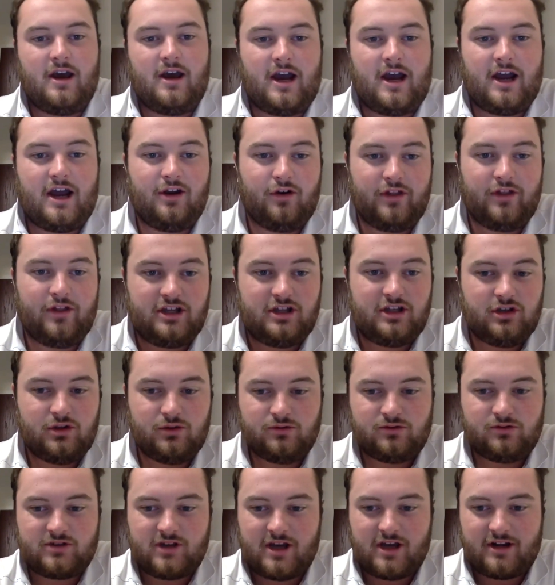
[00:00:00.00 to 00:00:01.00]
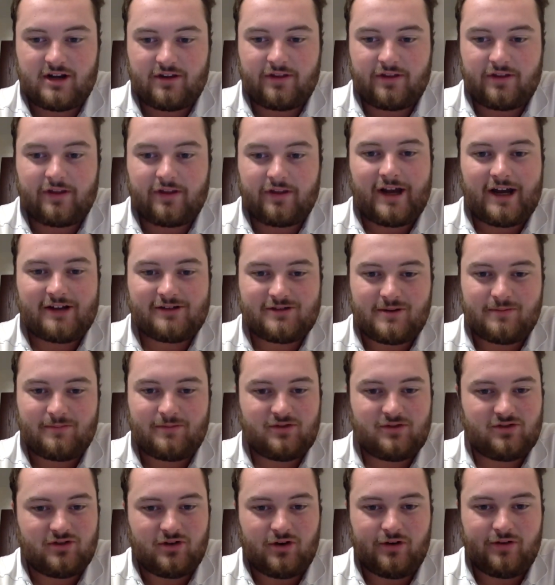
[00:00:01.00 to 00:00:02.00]
I know that you said in the last
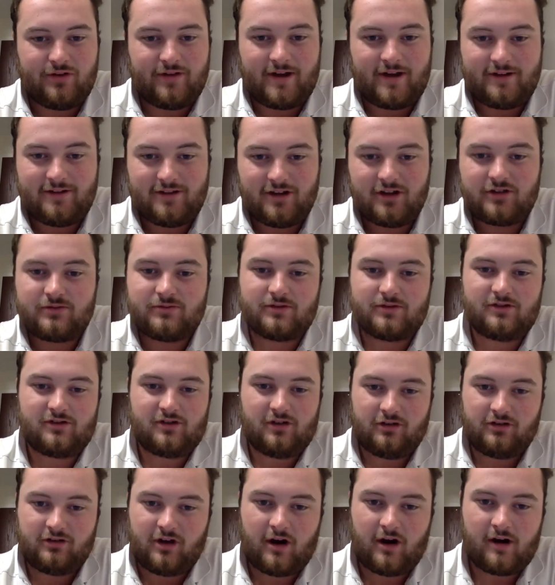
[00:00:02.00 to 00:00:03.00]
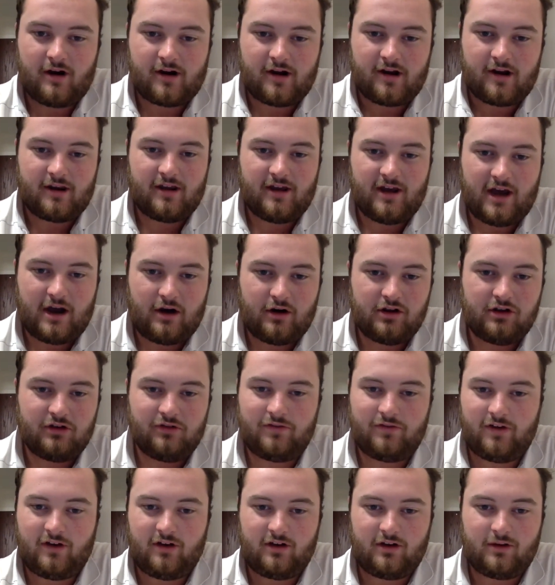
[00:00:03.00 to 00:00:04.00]
episode that this was your target. How are
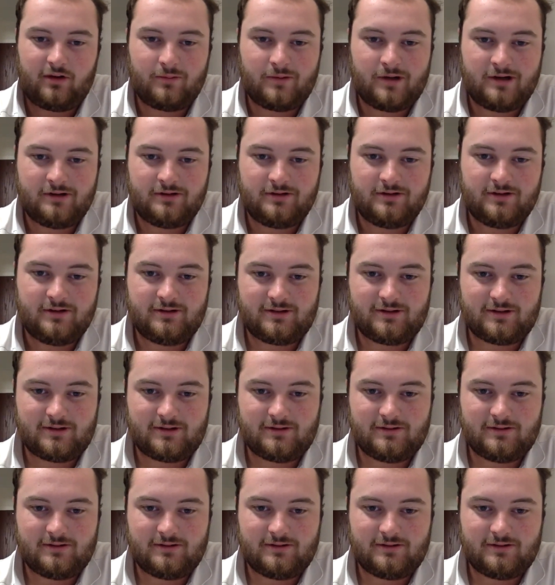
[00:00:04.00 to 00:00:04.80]
you feeling about this?